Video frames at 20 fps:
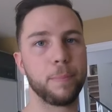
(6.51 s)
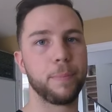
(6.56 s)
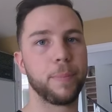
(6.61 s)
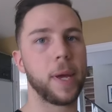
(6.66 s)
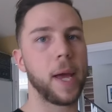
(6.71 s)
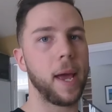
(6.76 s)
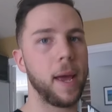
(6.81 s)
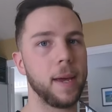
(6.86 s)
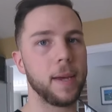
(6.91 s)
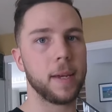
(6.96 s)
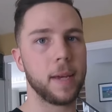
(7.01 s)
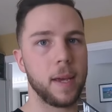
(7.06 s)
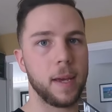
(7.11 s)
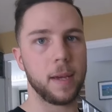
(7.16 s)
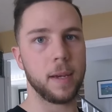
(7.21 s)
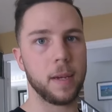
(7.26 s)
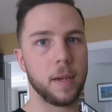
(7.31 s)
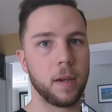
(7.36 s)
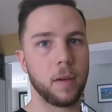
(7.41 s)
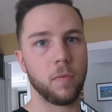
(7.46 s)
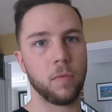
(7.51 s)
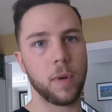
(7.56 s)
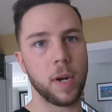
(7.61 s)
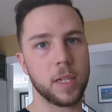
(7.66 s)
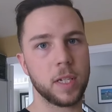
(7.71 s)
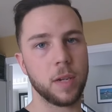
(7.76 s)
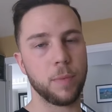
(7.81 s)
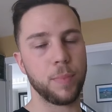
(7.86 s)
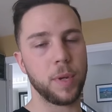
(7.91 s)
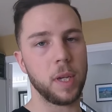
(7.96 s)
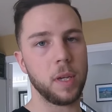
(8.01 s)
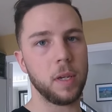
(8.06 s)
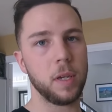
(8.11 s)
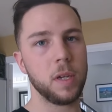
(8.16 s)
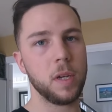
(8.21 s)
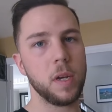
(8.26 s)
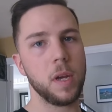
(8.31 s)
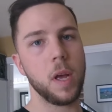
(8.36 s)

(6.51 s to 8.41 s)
pancake recipe